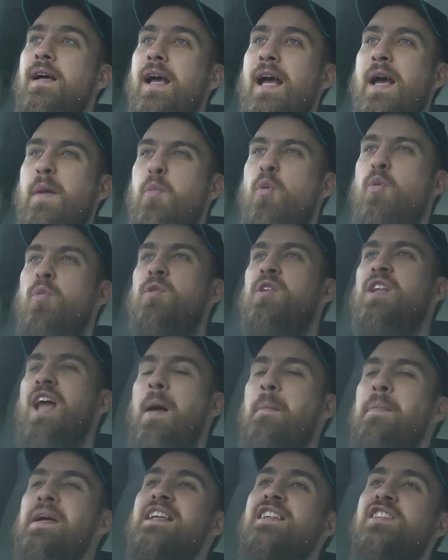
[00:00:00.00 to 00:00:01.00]
it won't
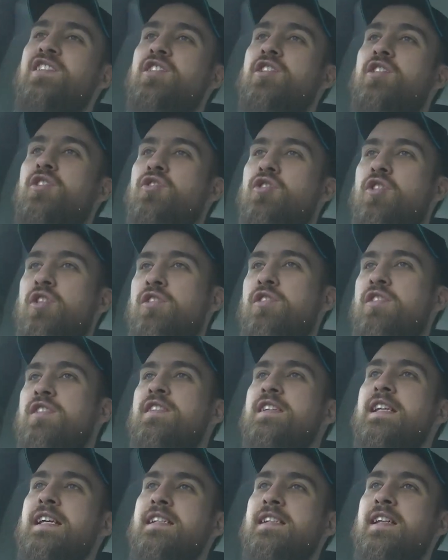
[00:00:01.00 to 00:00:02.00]
damage just
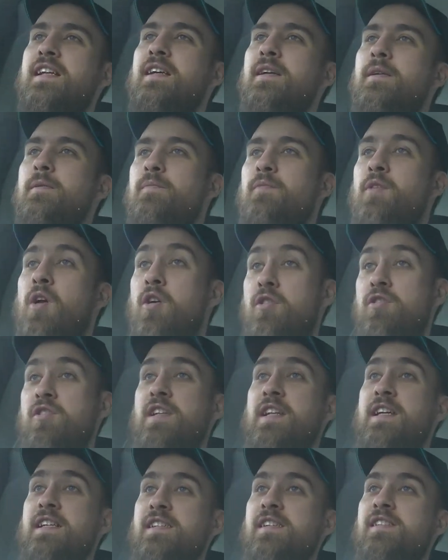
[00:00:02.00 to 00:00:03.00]
as easily because it
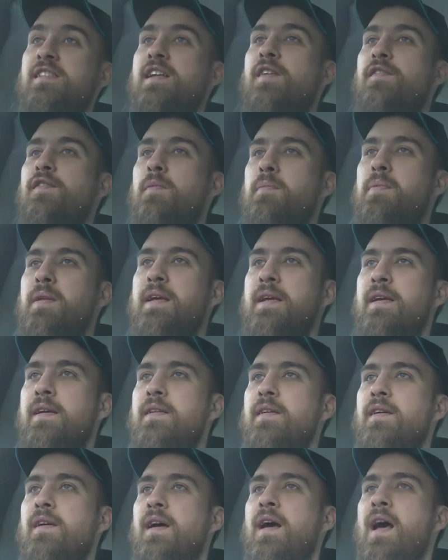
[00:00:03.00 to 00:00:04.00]
is a stiffer blade,
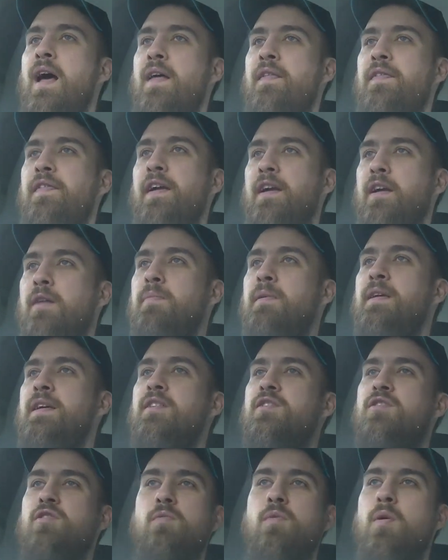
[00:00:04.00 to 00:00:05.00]
a thicker
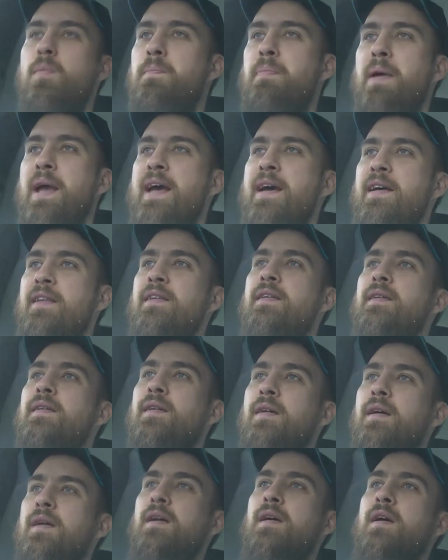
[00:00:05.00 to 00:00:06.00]
blade, so it won't bend
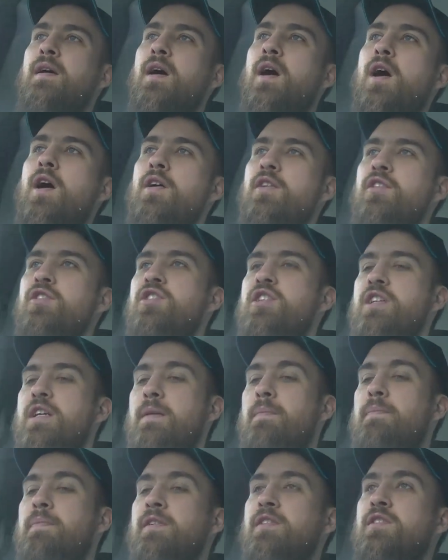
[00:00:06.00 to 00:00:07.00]
out of
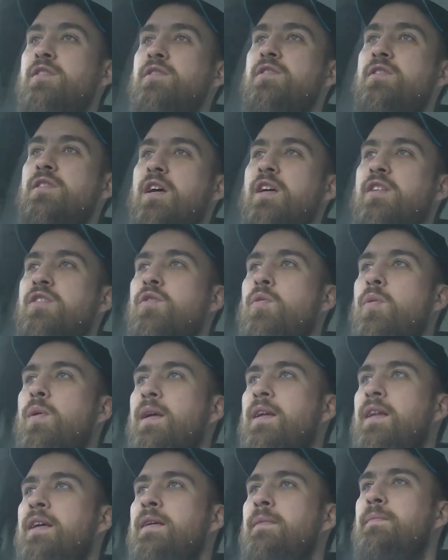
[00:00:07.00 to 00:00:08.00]
shape as
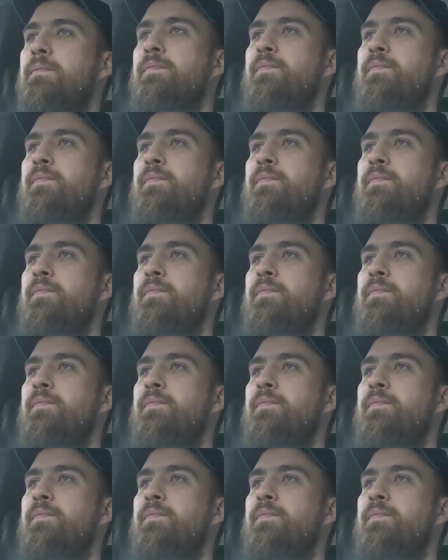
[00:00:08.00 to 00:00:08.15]
quickly.